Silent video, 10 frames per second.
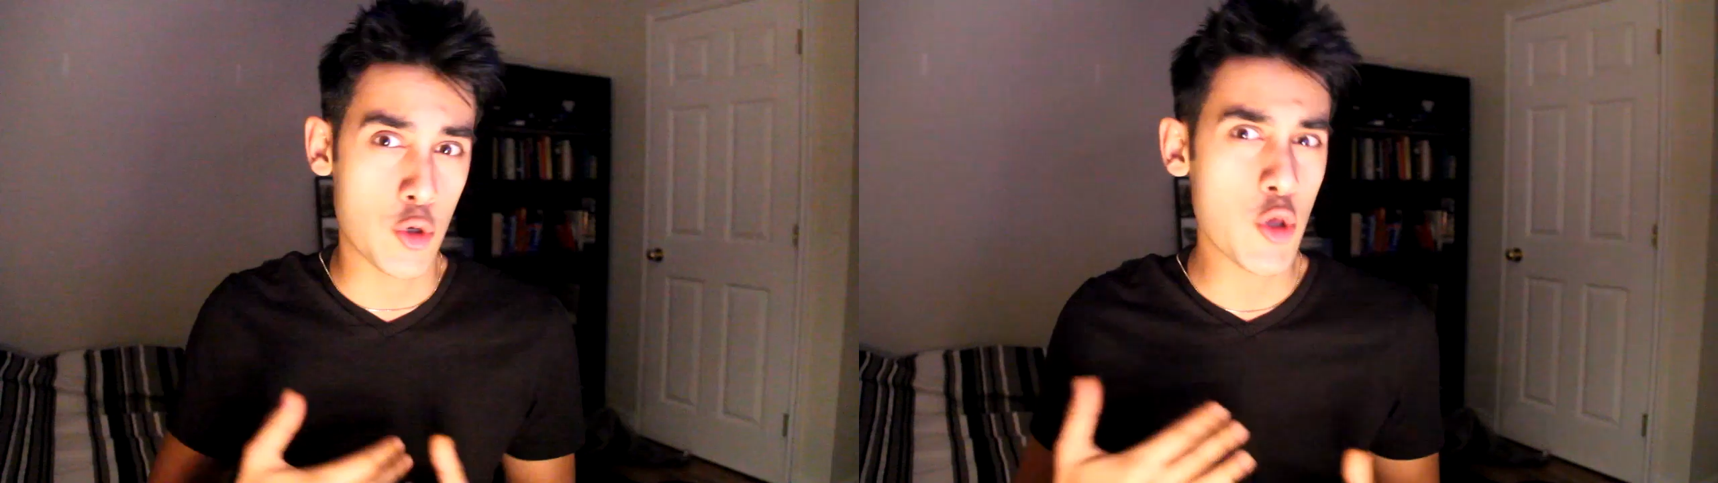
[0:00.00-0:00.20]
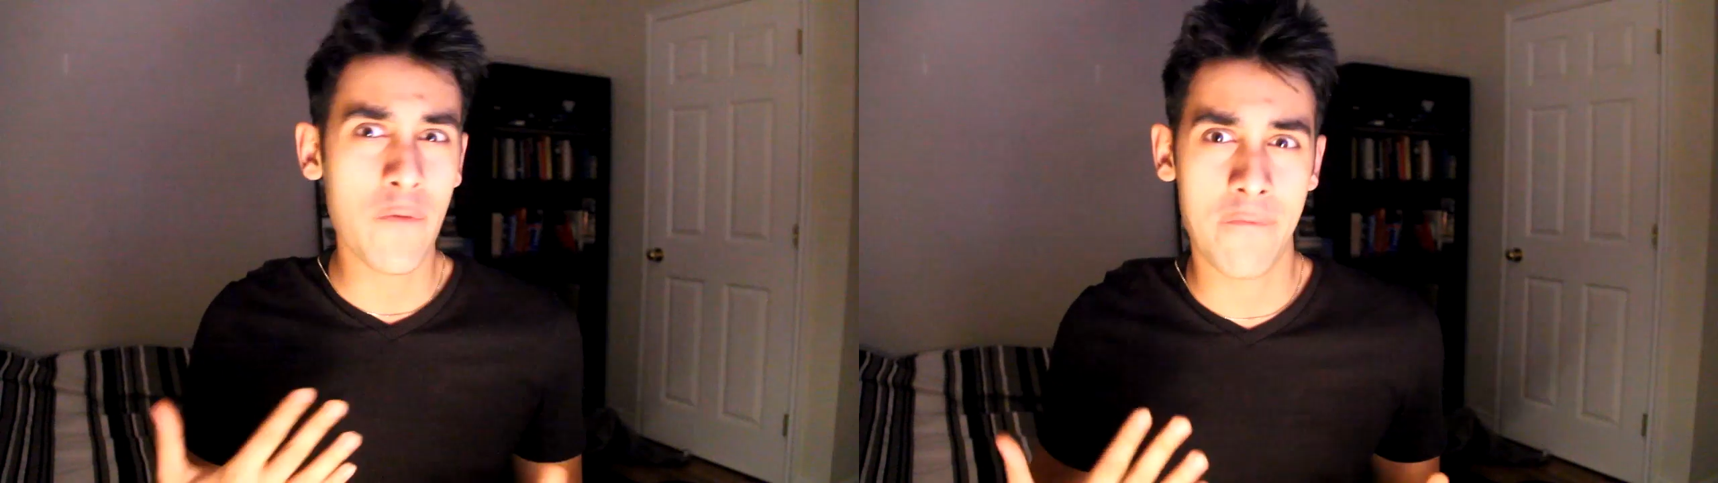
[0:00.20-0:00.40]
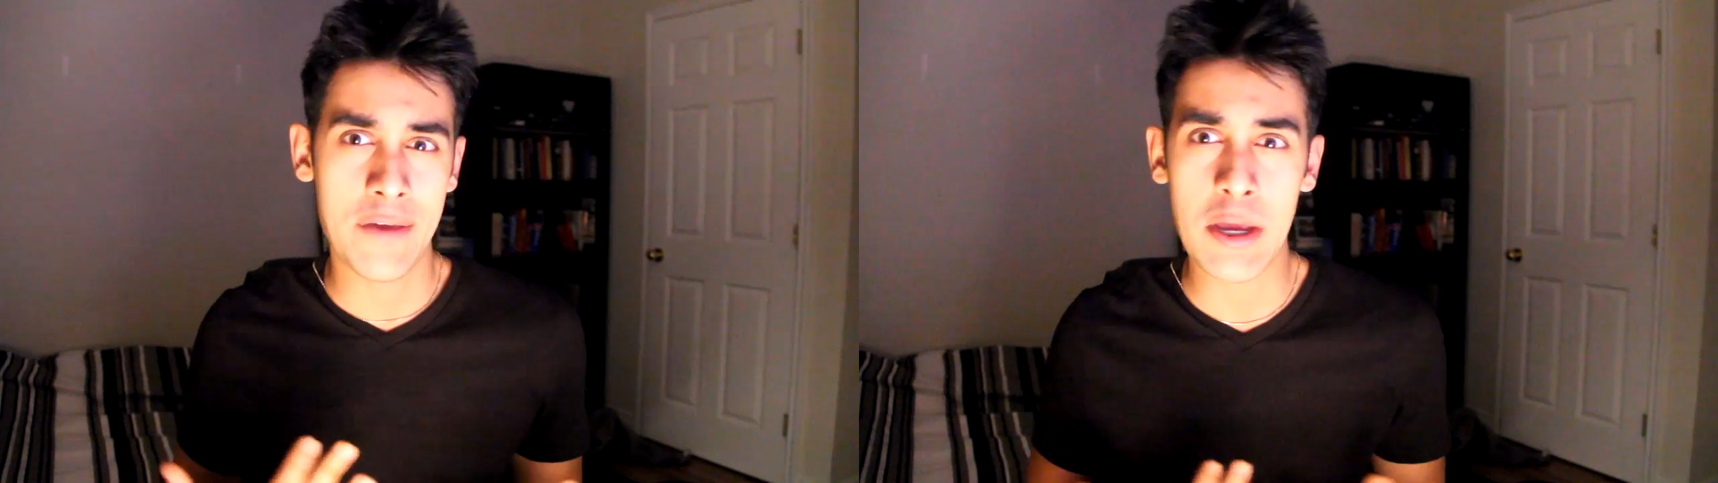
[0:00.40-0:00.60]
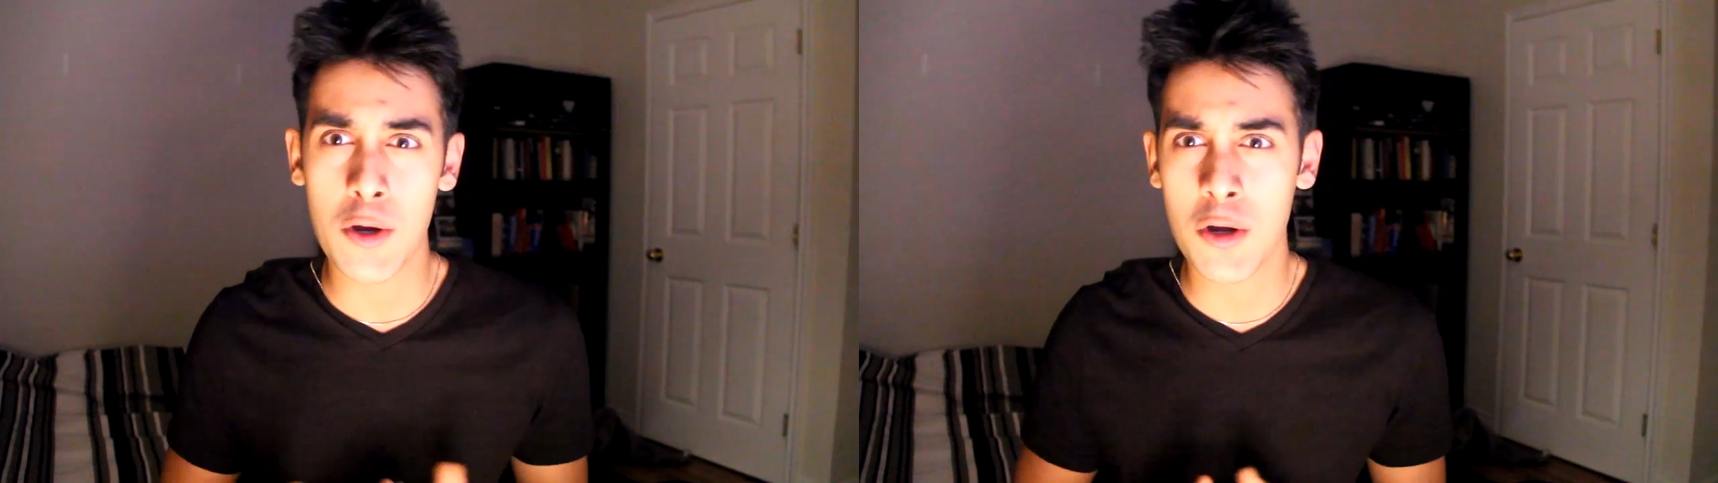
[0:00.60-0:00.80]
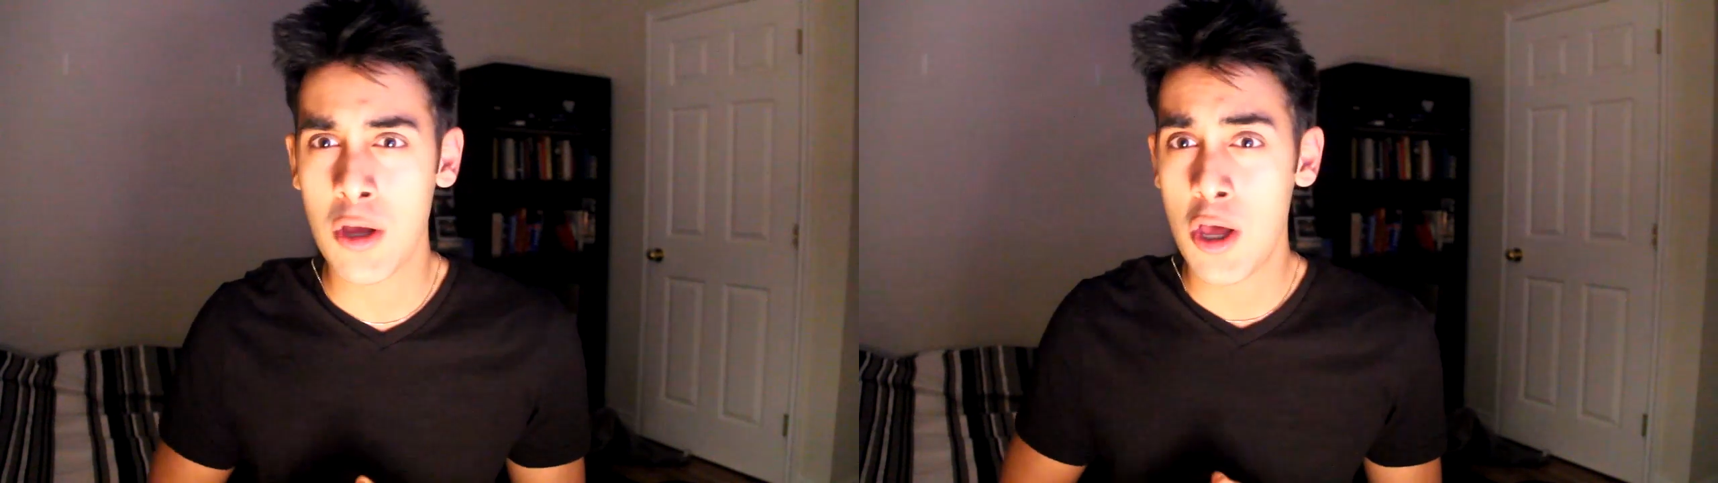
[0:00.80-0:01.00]
or you
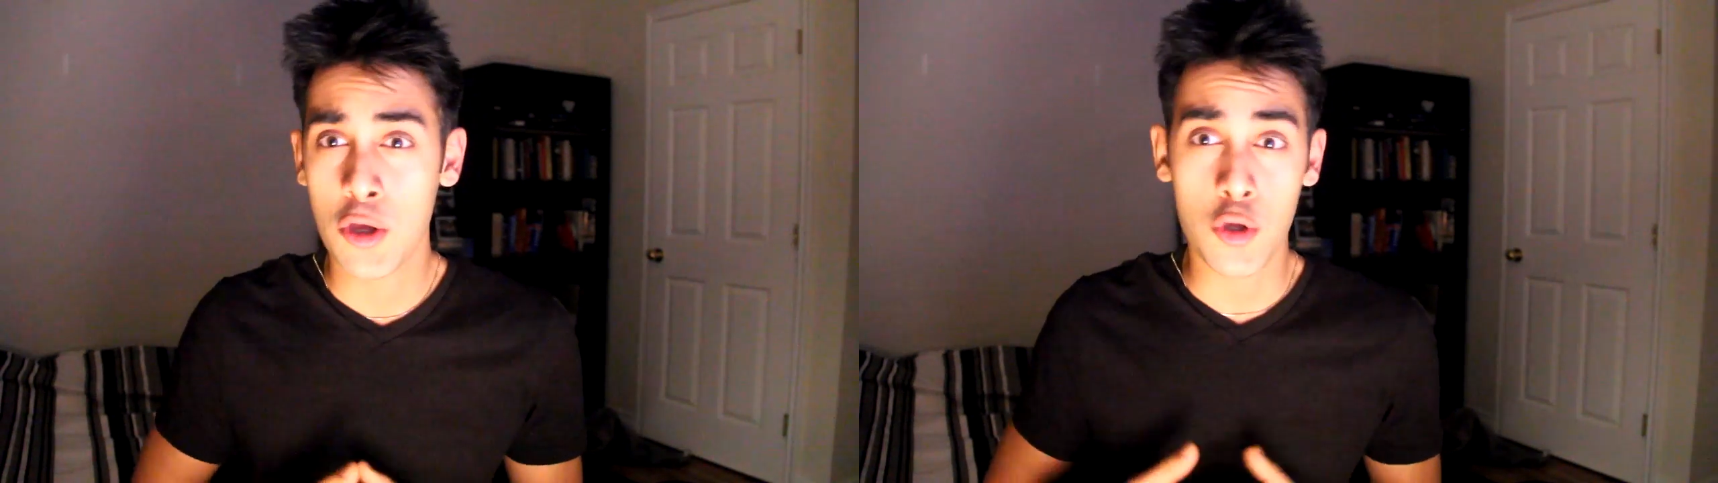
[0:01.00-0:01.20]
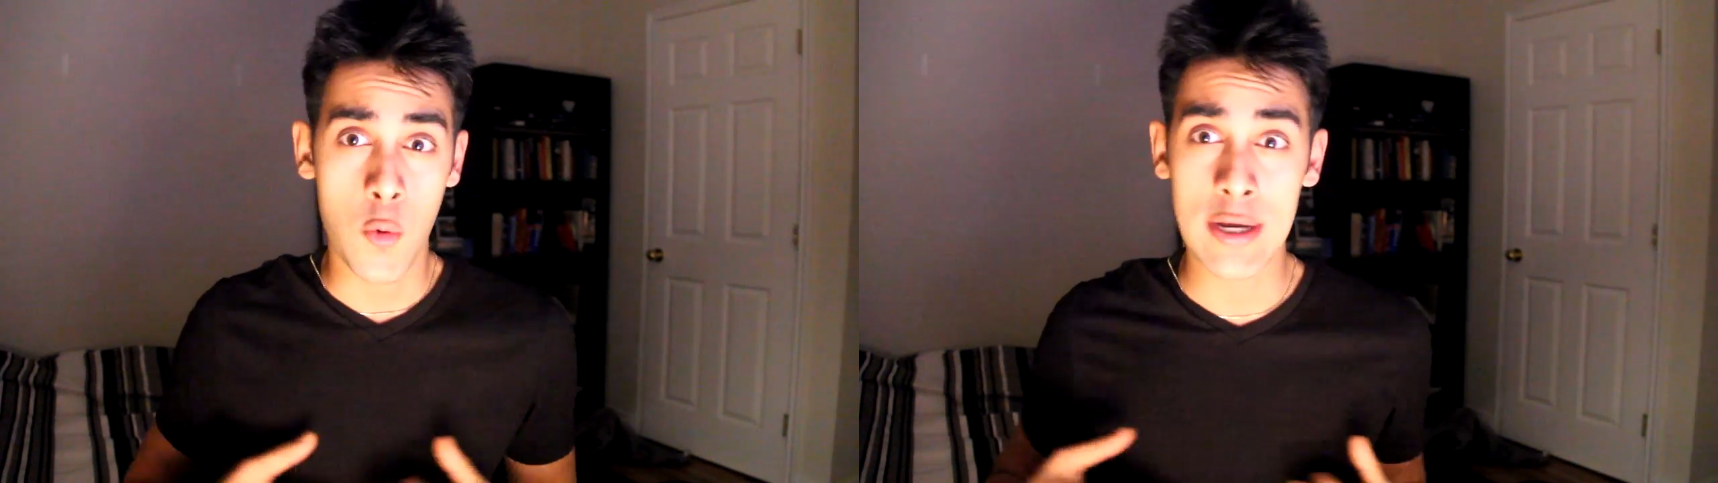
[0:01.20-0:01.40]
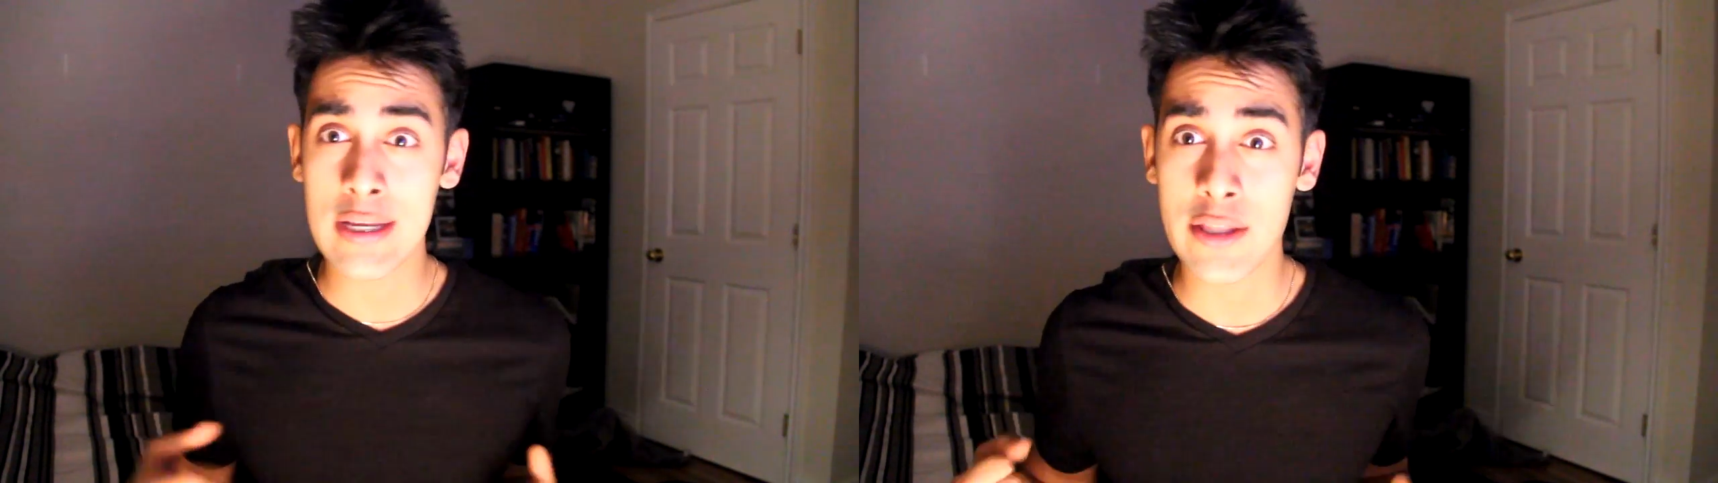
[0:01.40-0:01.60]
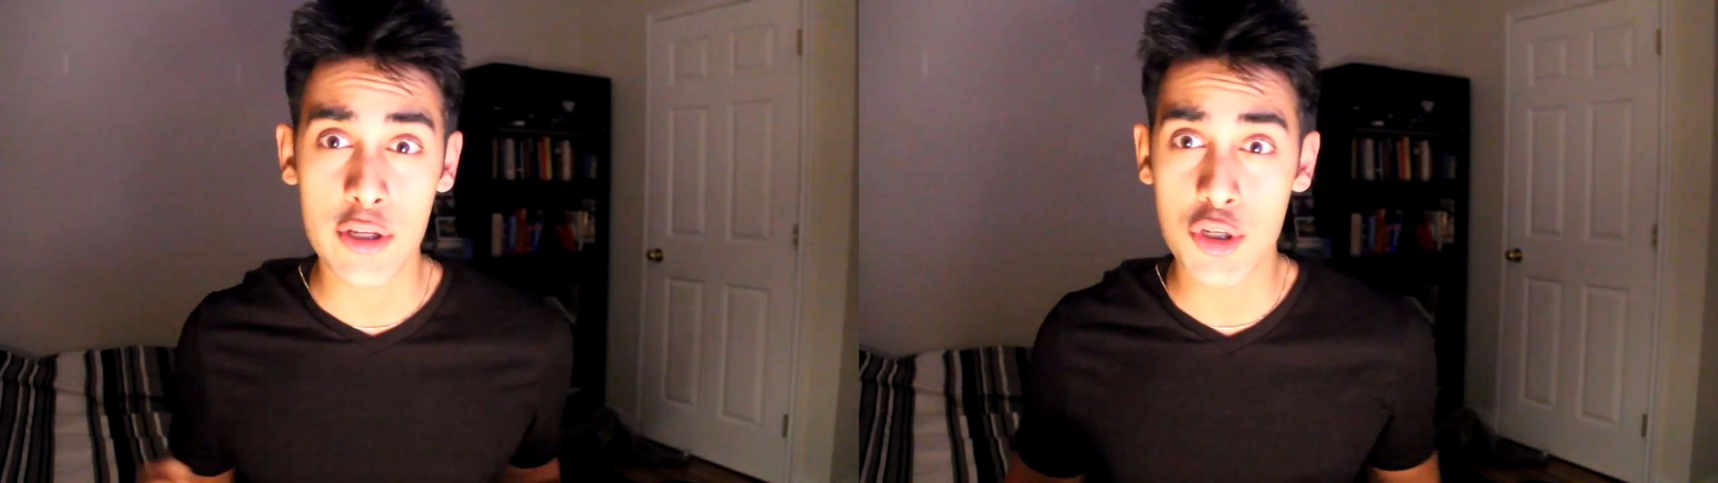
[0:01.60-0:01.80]
fear going to the